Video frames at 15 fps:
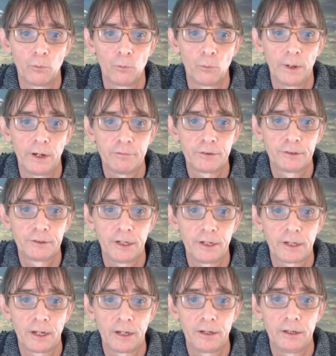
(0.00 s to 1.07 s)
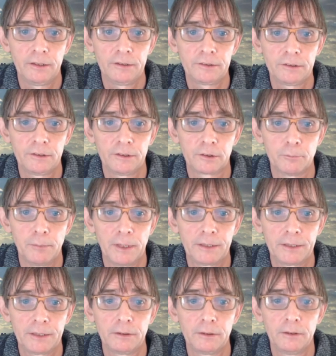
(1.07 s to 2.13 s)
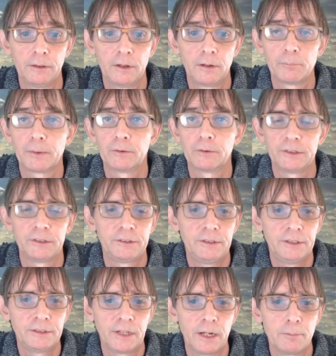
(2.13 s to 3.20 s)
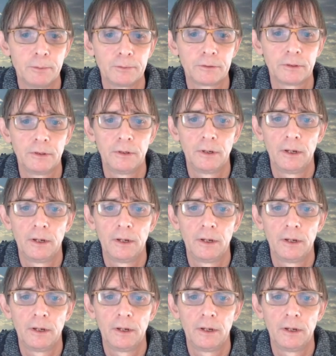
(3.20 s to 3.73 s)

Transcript: whatever JK is, it doesn't matter because it's disabled.